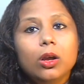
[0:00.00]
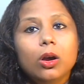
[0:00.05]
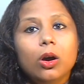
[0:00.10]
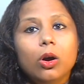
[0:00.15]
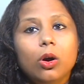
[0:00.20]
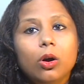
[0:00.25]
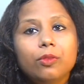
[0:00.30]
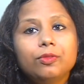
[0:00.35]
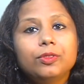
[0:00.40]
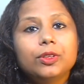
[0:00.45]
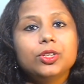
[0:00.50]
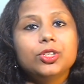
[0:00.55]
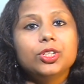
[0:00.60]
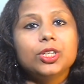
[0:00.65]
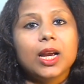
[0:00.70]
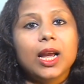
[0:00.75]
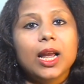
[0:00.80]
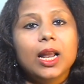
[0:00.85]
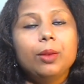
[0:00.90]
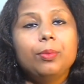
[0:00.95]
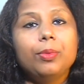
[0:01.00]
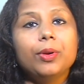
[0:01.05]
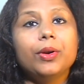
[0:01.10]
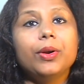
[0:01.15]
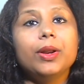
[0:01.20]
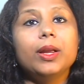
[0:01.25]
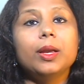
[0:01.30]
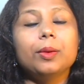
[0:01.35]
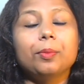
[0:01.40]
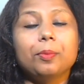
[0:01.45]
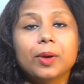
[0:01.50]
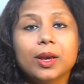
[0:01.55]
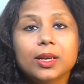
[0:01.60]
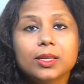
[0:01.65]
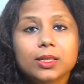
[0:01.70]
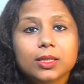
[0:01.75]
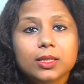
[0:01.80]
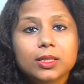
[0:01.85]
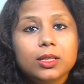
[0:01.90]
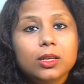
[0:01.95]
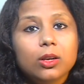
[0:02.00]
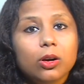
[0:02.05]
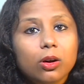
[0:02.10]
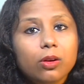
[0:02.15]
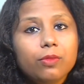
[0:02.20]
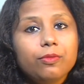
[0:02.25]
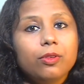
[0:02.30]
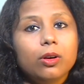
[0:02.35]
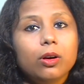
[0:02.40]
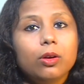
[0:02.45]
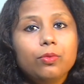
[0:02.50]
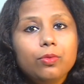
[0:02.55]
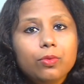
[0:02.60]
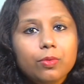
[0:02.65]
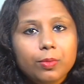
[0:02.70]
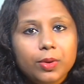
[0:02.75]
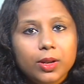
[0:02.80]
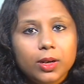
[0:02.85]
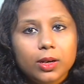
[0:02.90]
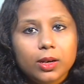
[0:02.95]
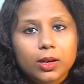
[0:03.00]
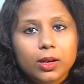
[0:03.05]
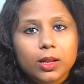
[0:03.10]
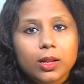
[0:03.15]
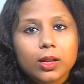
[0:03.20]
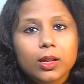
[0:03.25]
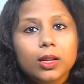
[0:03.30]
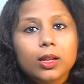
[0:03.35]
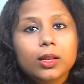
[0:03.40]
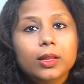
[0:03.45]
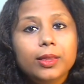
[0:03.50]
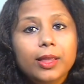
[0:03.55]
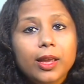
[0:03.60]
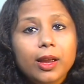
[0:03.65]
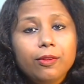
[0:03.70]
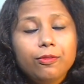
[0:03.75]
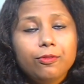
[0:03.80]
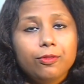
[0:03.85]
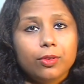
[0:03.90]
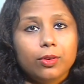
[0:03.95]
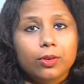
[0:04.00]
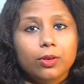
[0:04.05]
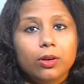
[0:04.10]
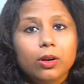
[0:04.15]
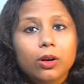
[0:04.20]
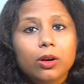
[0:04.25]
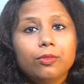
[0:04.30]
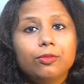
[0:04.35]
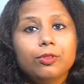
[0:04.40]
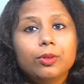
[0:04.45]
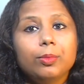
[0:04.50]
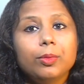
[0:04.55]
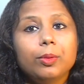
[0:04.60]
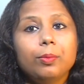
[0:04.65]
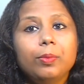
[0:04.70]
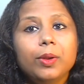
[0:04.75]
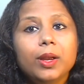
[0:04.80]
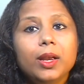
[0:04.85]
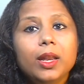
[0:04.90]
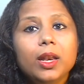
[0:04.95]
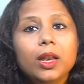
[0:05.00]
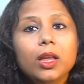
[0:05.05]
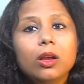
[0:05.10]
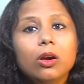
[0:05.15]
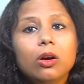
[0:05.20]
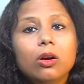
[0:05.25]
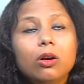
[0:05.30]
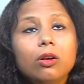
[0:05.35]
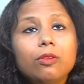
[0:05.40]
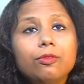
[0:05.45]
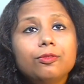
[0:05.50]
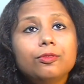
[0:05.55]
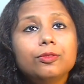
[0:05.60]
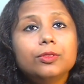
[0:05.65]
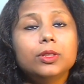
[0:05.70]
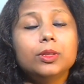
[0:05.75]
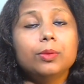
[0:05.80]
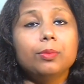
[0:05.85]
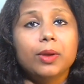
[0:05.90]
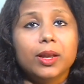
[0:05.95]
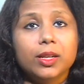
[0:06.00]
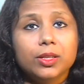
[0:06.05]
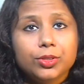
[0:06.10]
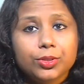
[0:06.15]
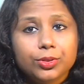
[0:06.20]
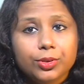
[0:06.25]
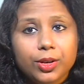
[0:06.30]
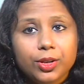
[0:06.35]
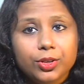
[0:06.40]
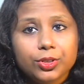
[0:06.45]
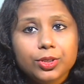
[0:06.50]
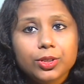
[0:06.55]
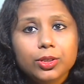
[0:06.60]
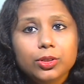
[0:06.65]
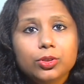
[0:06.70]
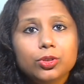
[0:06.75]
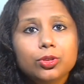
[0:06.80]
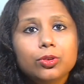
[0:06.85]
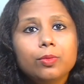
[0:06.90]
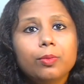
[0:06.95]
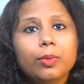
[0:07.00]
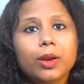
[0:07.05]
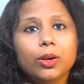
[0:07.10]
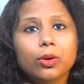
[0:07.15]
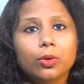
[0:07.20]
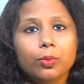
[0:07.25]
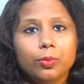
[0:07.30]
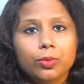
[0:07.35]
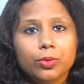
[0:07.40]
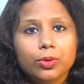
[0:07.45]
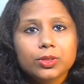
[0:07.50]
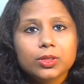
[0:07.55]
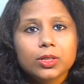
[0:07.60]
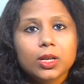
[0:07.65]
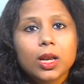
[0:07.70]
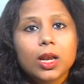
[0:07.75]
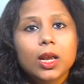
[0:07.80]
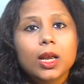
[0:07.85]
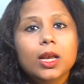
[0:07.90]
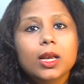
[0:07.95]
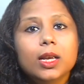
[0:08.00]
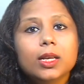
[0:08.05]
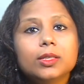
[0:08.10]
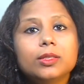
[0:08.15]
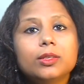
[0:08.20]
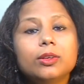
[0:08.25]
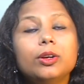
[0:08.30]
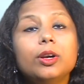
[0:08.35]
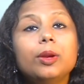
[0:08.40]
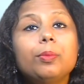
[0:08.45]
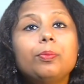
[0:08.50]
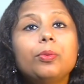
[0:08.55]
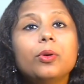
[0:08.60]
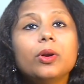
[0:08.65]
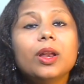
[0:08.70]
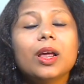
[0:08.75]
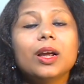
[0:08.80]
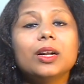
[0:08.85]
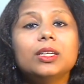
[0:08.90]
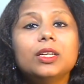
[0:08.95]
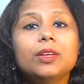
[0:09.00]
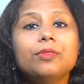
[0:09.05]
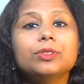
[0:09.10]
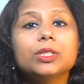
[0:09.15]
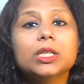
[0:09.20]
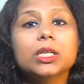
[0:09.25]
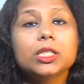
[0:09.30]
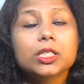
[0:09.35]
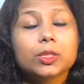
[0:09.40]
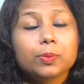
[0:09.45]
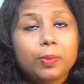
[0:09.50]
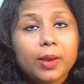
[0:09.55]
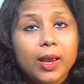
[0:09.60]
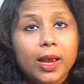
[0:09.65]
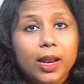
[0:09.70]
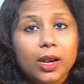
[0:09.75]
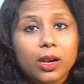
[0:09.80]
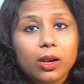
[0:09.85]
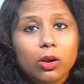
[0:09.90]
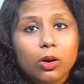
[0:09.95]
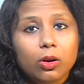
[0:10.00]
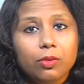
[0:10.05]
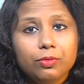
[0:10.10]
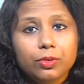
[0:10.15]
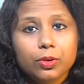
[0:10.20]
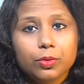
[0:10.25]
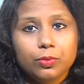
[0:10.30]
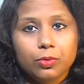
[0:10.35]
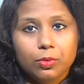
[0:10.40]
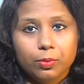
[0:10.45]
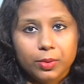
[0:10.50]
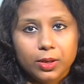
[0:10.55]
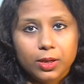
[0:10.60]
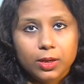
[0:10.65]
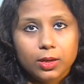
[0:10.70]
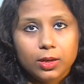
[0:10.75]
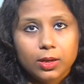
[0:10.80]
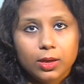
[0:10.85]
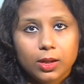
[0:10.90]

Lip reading: of the childbearing capacity of a woman. Therefore, from the beginning of the menstruation to menopause is the reproductive span of a woman.